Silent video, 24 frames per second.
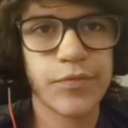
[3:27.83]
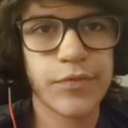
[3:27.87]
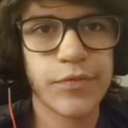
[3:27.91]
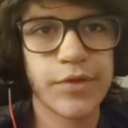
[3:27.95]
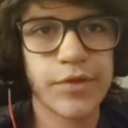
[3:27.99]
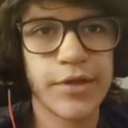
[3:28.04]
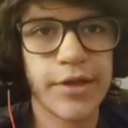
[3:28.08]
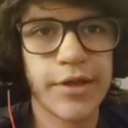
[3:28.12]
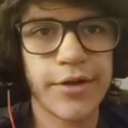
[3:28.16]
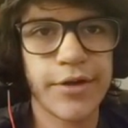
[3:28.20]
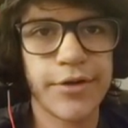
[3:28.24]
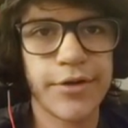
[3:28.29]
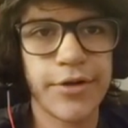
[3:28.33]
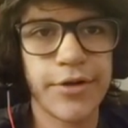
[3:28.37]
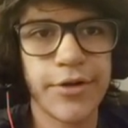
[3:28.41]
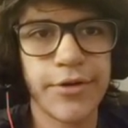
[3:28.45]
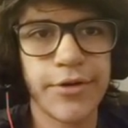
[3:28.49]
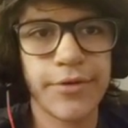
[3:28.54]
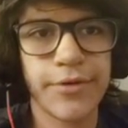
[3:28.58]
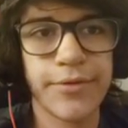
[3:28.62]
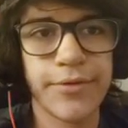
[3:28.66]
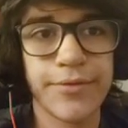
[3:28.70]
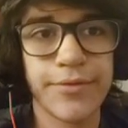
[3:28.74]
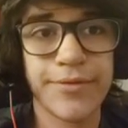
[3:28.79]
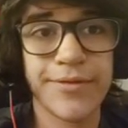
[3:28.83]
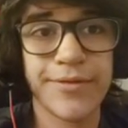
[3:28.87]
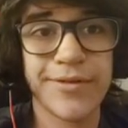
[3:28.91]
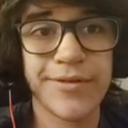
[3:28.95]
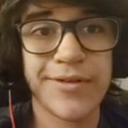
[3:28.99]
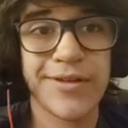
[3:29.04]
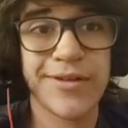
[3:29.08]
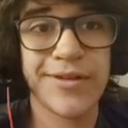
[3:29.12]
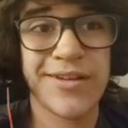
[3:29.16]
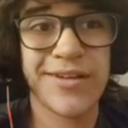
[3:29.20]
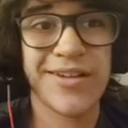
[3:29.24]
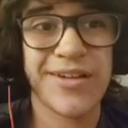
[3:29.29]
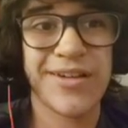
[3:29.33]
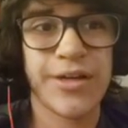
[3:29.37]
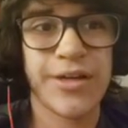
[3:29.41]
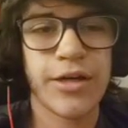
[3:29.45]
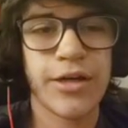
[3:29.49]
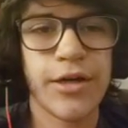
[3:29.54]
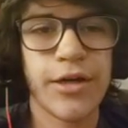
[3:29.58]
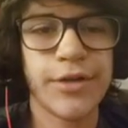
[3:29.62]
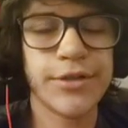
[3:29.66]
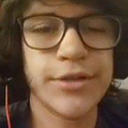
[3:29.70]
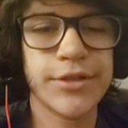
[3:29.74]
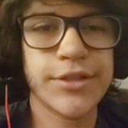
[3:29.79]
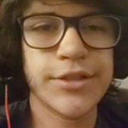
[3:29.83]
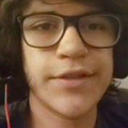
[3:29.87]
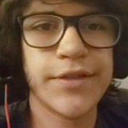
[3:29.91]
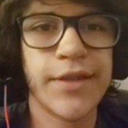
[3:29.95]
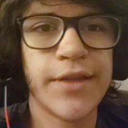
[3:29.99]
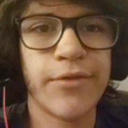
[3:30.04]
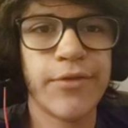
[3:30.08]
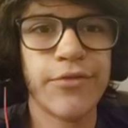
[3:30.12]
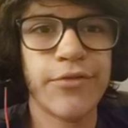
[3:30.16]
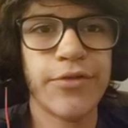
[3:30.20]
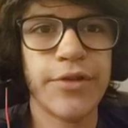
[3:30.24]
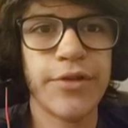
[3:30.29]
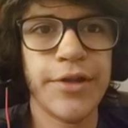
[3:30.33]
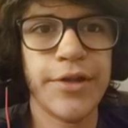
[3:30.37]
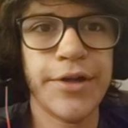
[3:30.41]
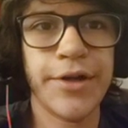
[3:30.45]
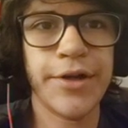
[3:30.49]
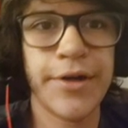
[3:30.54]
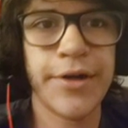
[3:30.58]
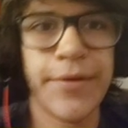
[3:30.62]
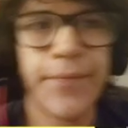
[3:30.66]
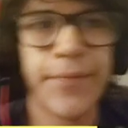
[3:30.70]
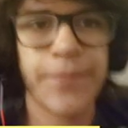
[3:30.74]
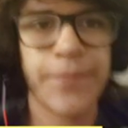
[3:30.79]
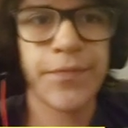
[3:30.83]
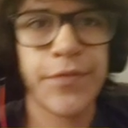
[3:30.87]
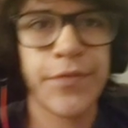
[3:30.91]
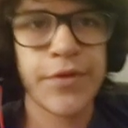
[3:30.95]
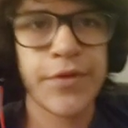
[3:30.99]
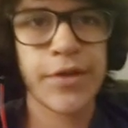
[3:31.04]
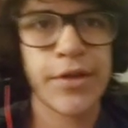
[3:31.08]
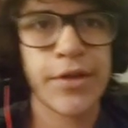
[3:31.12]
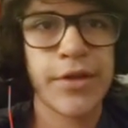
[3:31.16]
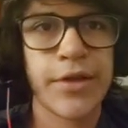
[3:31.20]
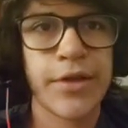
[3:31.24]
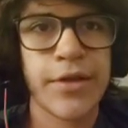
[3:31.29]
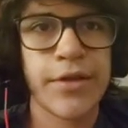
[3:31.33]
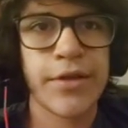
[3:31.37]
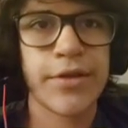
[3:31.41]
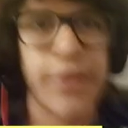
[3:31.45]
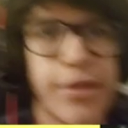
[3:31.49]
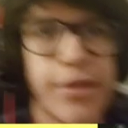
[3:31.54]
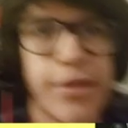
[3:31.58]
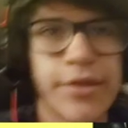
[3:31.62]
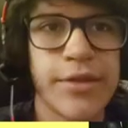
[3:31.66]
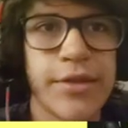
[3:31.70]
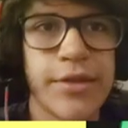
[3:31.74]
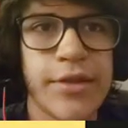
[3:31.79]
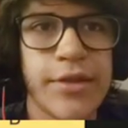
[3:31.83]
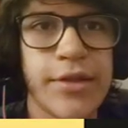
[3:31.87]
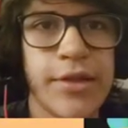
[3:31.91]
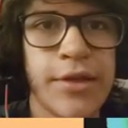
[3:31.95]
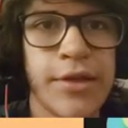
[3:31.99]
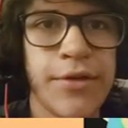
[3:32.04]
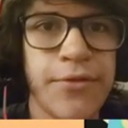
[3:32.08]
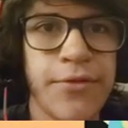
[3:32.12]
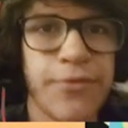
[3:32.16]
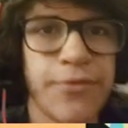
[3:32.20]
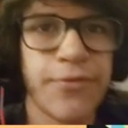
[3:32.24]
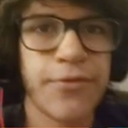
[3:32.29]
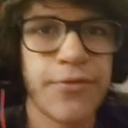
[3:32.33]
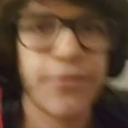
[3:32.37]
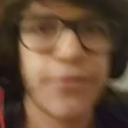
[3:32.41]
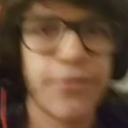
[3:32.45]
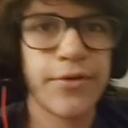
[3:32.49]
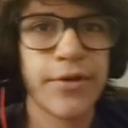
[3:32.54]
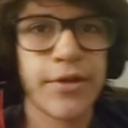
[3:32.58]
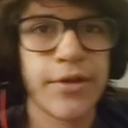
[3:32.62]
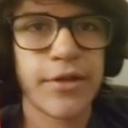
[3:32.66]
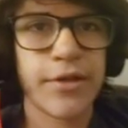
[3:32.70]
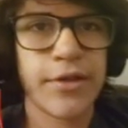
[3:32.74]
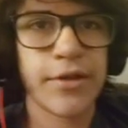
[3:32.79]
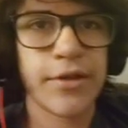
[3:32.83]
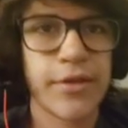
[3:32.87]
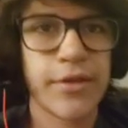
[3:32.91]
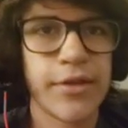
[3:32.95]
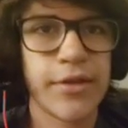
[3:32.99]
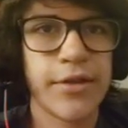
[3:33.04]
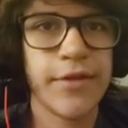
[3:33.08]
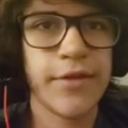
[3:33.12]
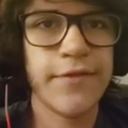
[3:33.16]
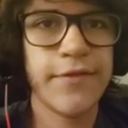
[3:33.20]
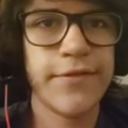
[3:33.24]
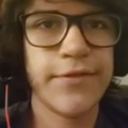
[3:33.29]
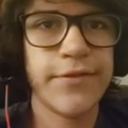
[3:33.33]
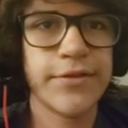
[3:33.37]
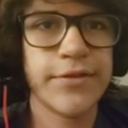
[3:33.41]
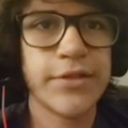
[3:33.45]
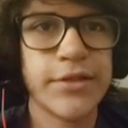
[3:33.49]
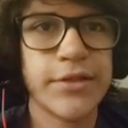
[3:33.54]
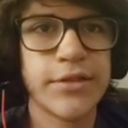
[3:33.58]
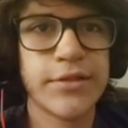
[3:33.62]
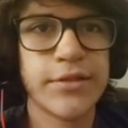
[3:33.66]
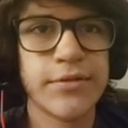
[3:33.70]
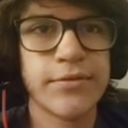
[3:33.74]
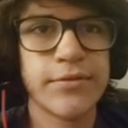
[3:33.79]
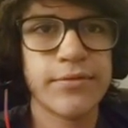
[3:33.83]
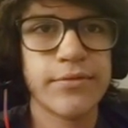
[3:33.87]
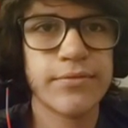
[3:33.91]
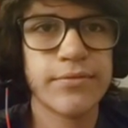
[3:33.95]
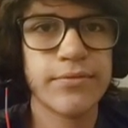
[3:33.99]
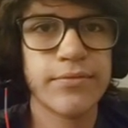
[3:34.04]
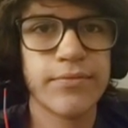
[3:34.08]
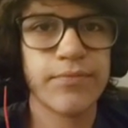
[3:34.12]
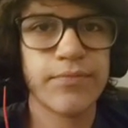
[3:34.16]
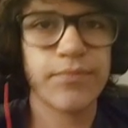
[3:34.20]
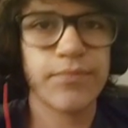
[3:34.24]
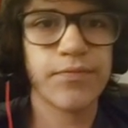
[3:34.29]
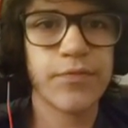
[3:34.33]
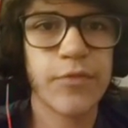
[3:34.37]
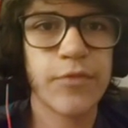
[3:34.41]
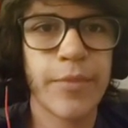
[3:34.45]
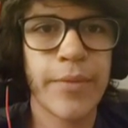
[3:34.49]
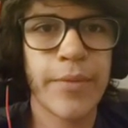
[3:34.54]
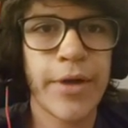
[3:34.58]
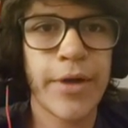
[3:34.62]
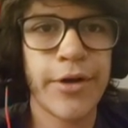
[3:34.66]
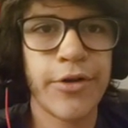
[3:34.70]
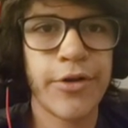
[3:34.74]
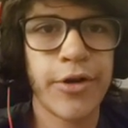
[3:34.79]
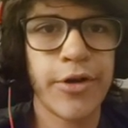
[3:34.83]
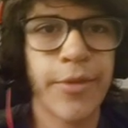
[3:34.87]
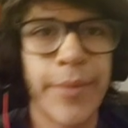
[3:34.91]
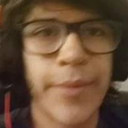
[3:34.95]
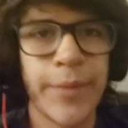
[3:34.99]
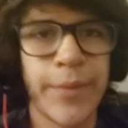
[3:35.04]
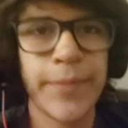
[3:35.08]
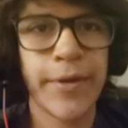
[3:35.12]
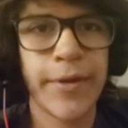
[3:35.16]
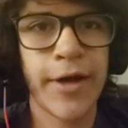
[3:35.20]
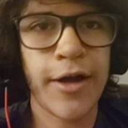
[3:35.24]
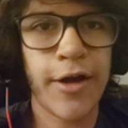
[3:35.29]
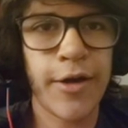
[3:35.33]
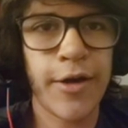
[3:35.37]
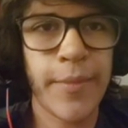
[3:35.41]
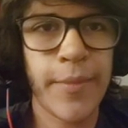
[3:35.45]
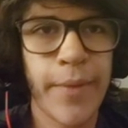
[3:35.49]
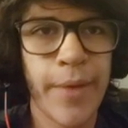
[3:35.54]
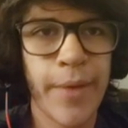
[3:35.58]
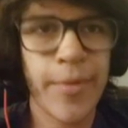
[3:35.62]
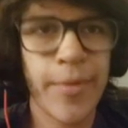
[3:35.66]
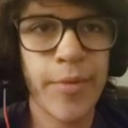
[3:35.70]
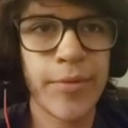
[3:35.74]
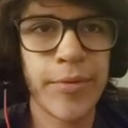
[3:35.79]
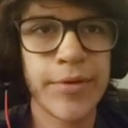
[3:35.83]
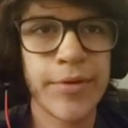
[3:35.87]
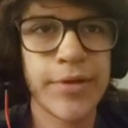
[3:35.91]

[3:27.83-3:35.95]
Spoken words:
yeah, I don't know. I'll sit down for later. The thief, thief is I don't know. I might put